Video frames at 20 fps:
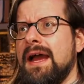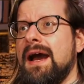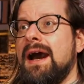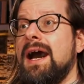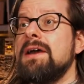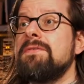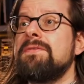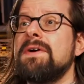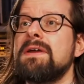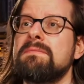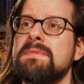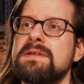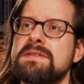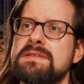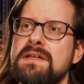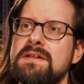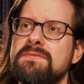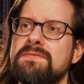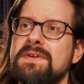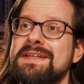I find
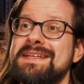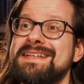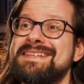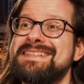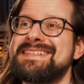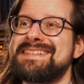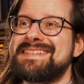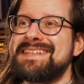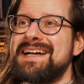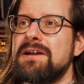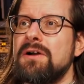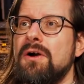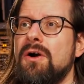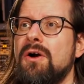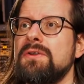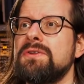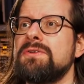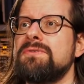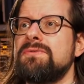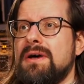myself getting stuck
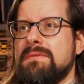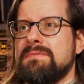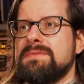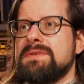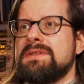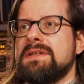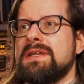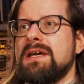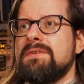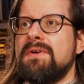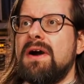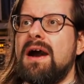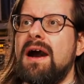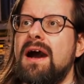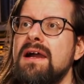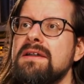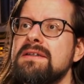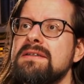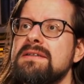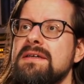on drums and have a
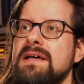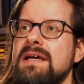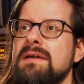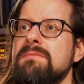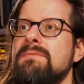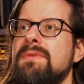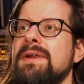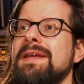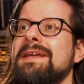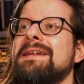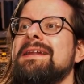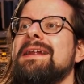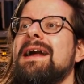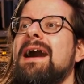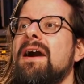hard time bringing in